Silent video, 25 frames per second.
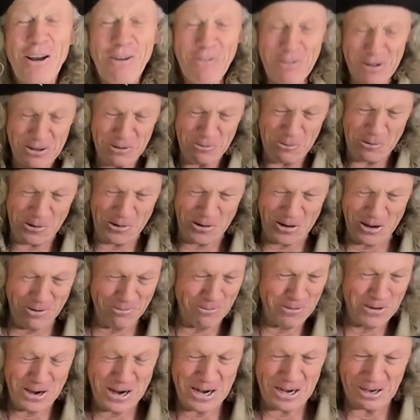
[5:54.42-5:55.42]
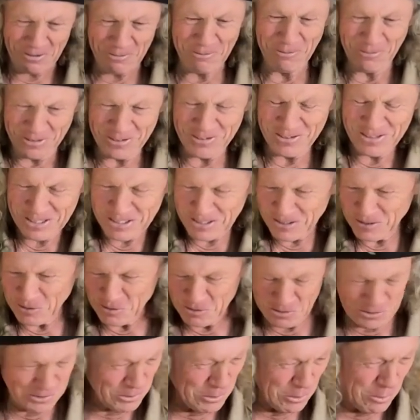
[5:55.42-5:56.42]
everything one would ever need to,
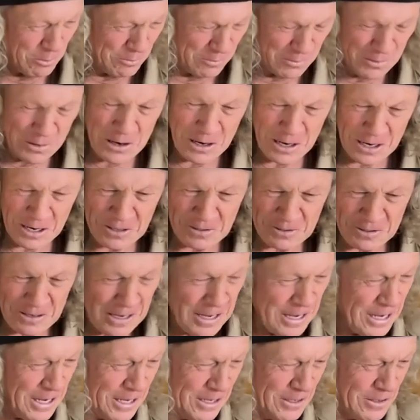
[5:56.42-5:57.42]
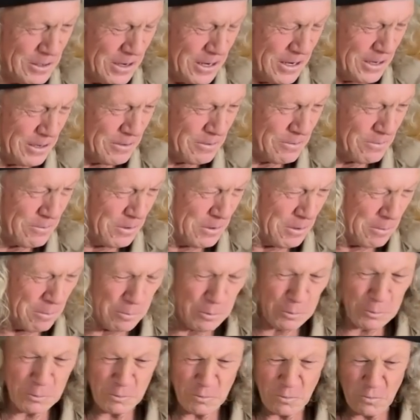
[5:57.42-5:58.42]
to go for a hunt and, and
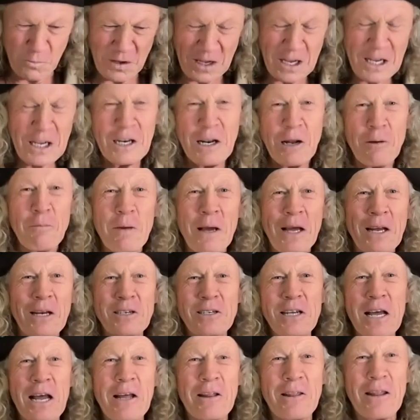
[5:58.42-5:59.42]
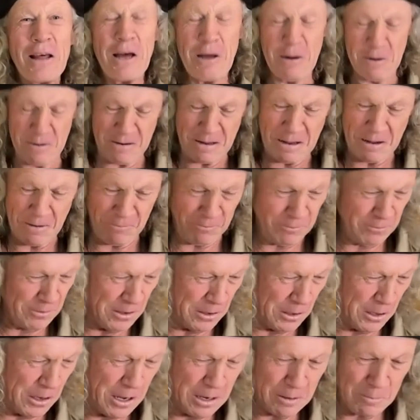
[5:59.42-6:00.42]
both feed and maintain that, that
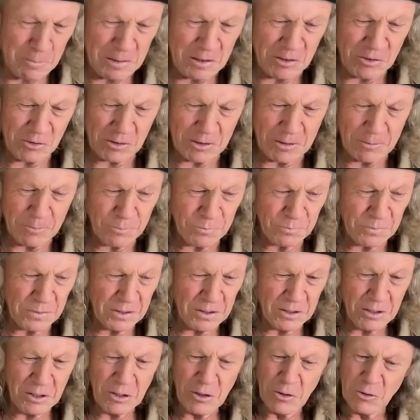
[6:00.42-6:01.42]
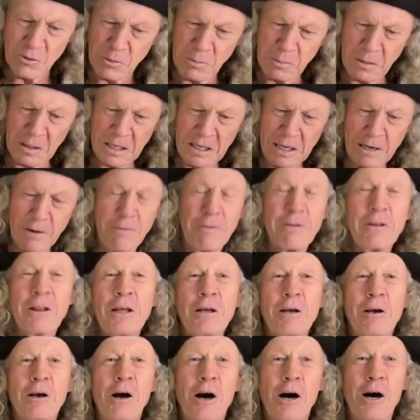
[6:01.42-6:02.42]
flintlock musket. So I'm gonna get
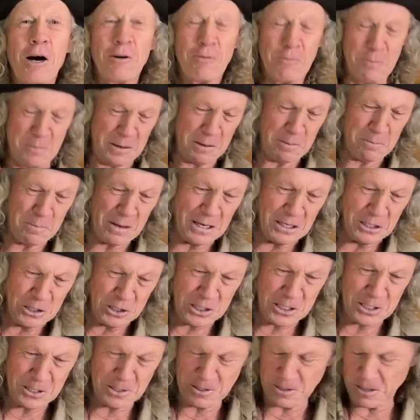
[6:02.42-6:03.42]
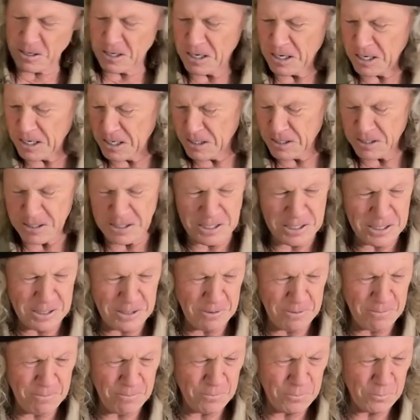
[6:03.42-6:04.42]
everything off my bench here and
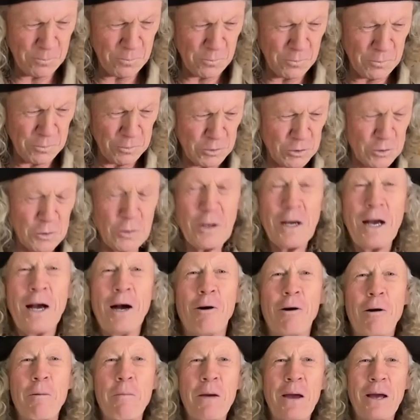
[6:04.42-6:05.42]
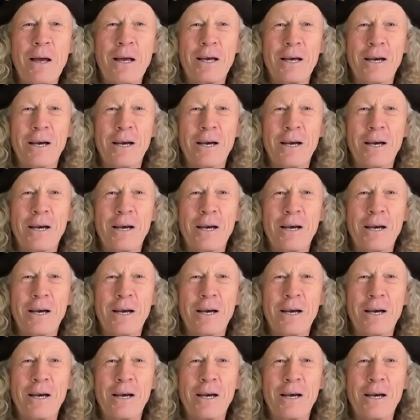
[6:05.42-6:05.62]
um, we'll show you how I make